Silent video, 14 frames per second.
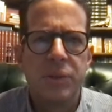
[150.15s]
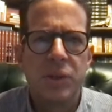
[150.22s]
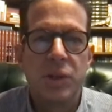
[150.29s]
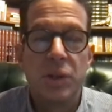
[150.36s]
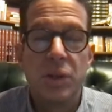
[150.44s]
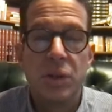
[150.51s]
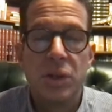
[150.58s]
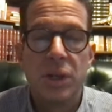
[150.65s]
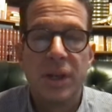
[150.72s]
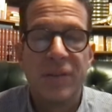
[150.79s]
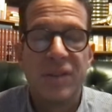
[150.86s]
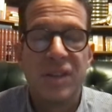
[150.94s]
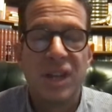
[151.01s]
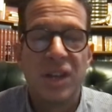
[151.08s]
So you usually
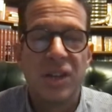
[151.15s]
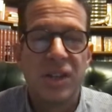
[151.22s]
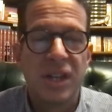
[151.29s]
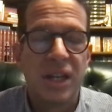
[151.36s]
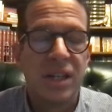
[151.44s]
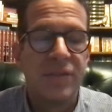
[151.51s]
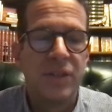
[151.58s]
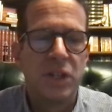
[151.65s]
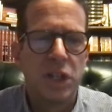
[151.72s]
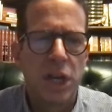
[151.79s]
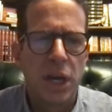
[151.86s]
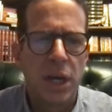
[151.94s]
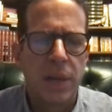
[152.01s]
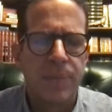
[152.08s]
have to scale the size of your
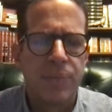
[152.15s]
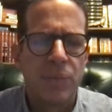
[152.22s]
check.